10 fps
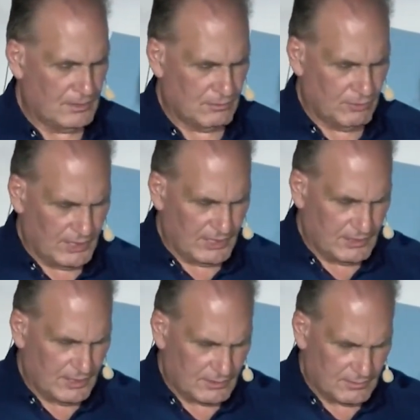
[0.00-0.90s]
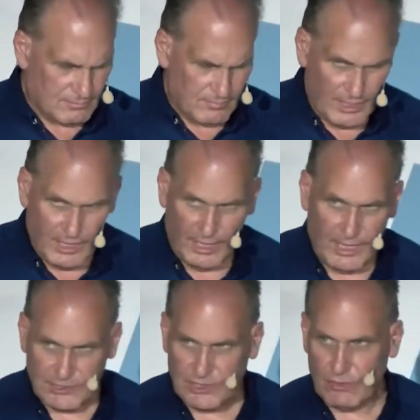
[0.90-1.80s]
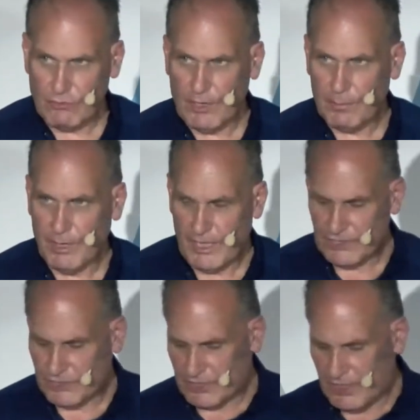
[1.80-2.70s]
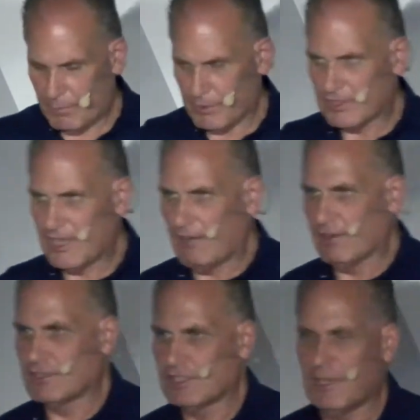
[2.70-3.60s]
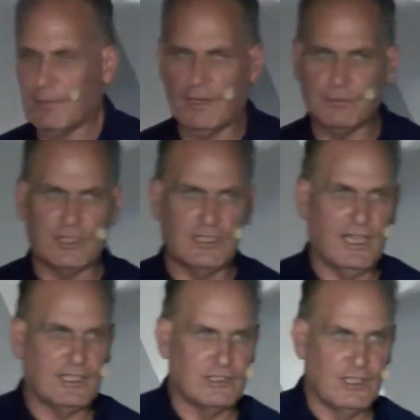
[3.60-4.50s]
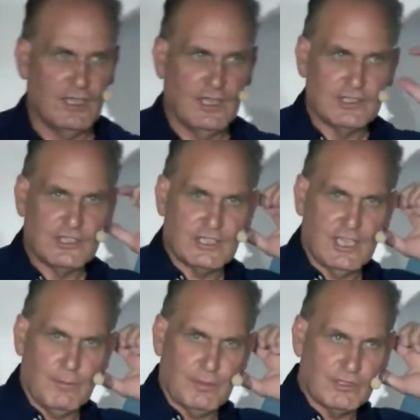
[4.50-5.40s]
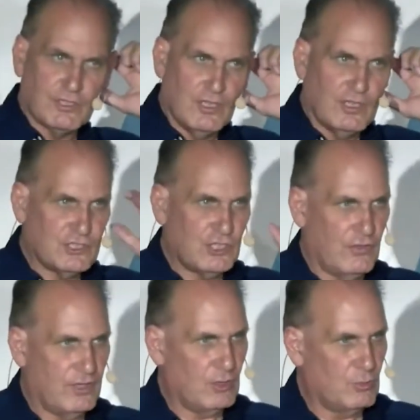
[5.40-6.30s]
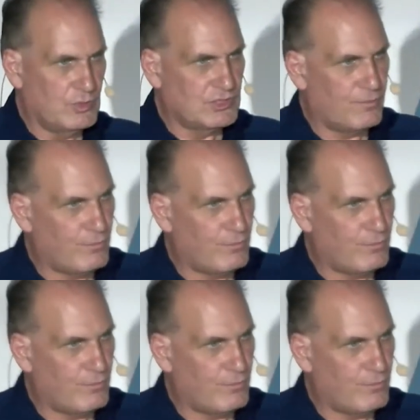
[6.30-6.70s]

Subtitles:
to really get their hearts in the right place, to keep it current, to keep it up to date, to keep it so that it was